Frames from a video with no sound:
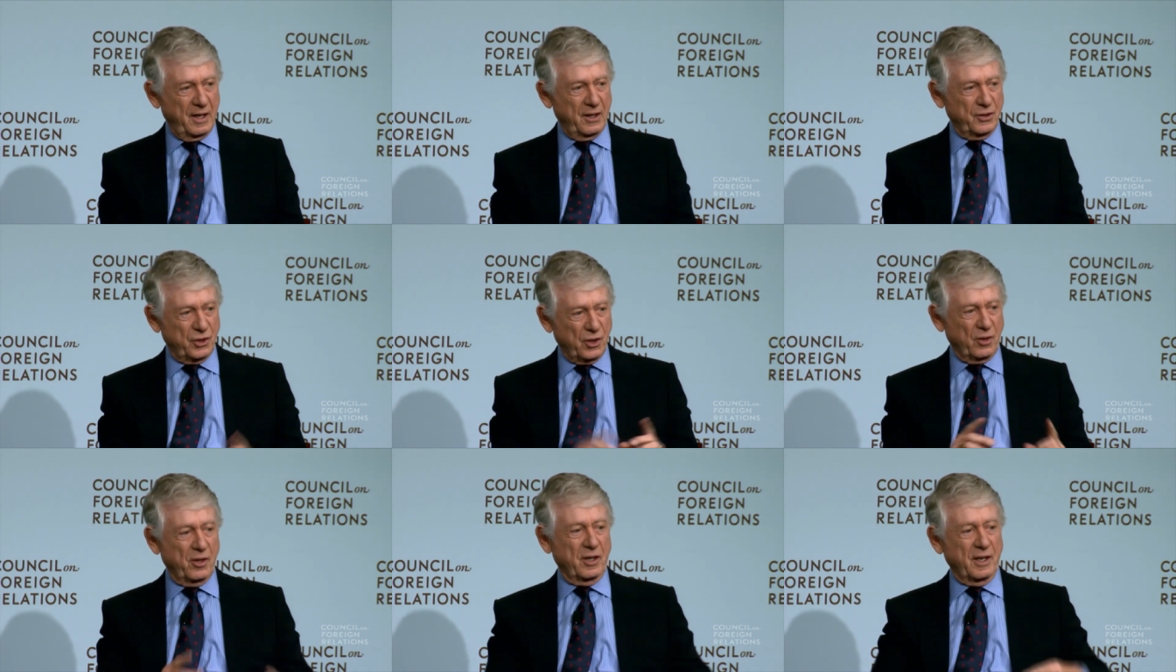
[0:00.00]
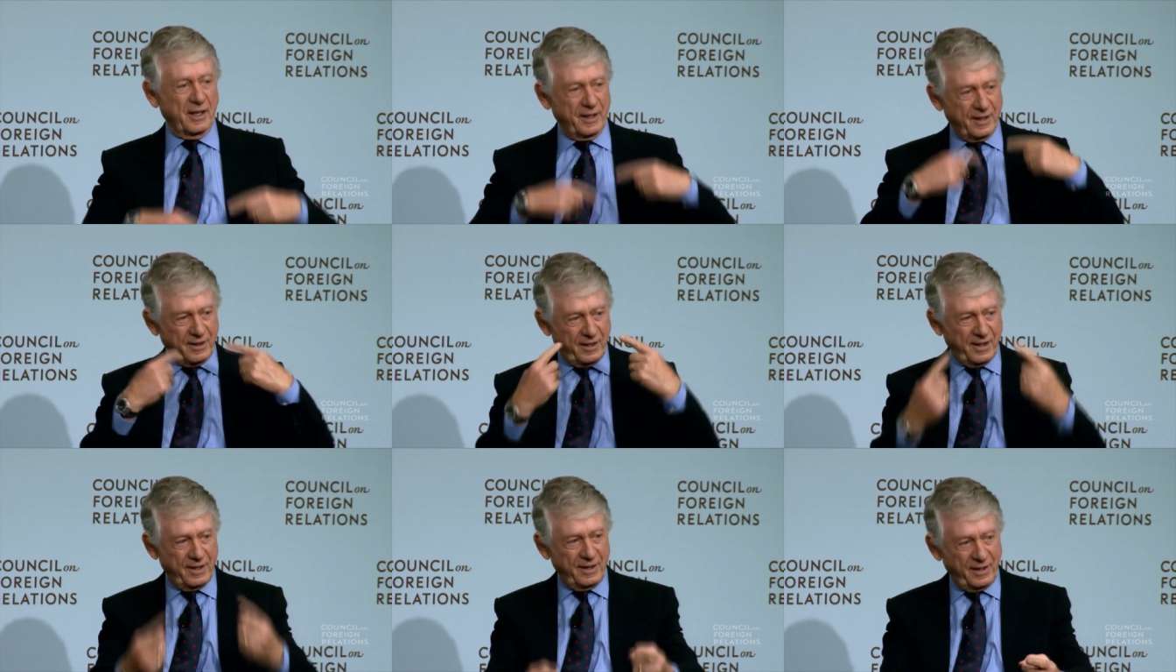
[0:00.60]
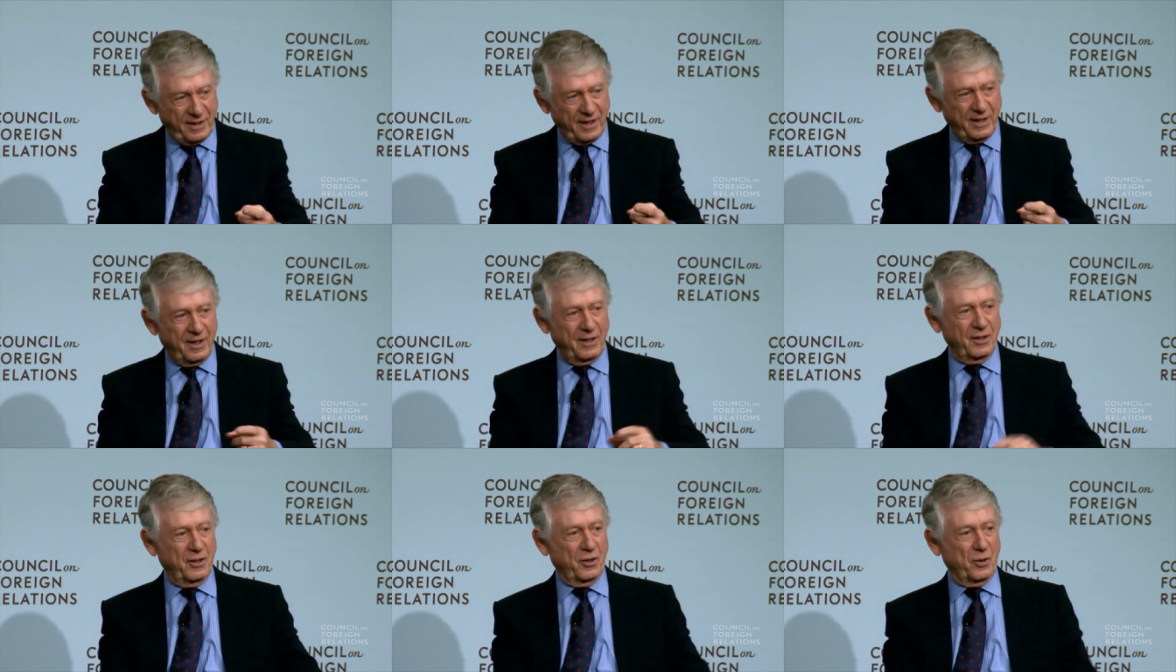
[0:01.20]
so that I could then get
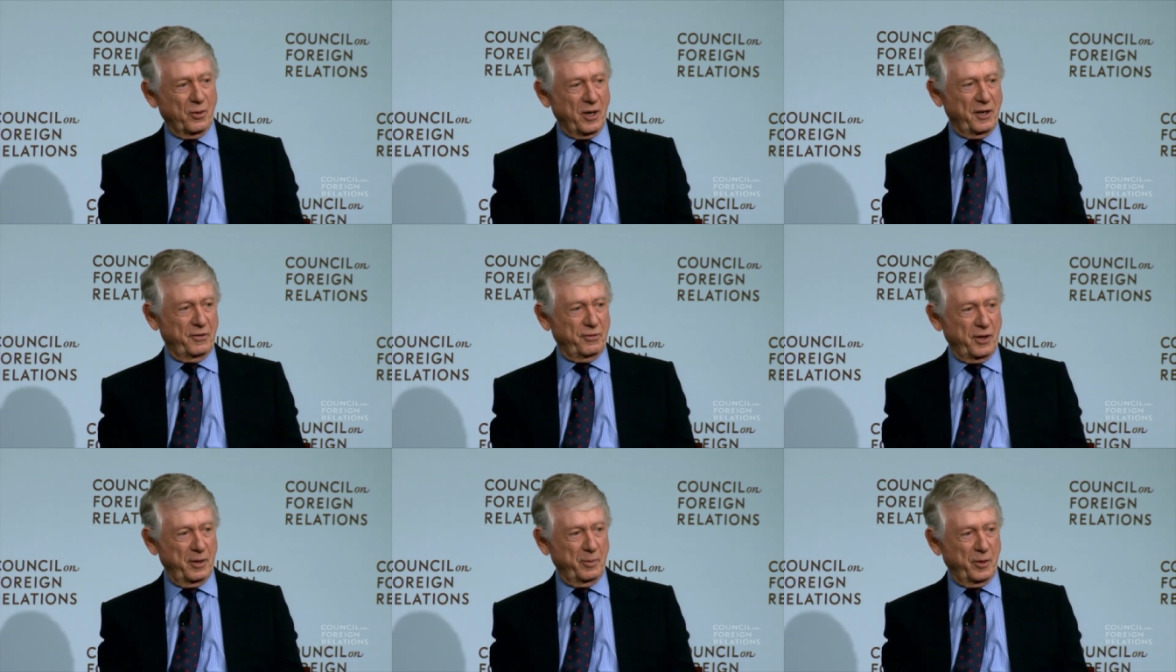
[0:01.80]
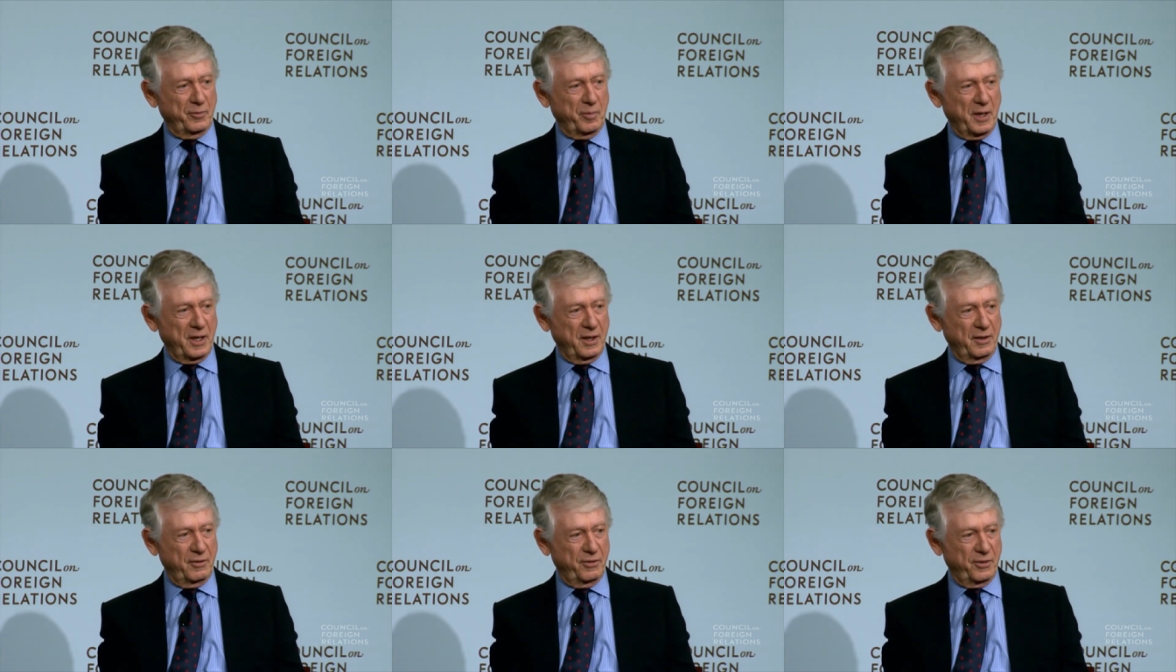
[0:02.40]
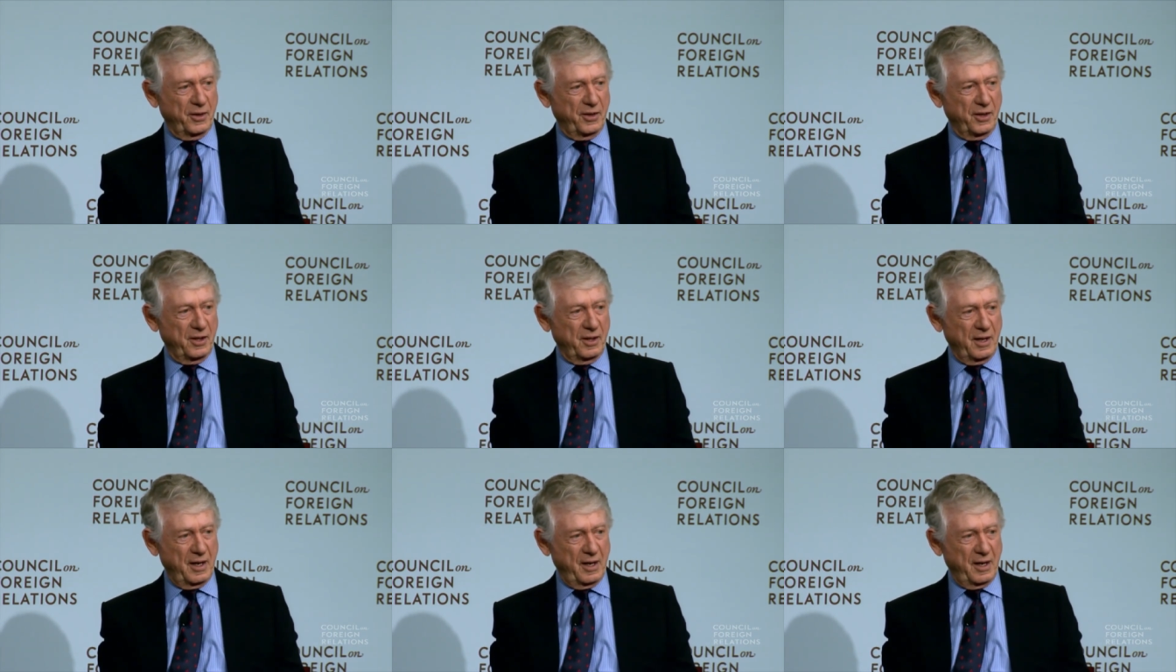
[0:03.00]
into the right frame of mind for the,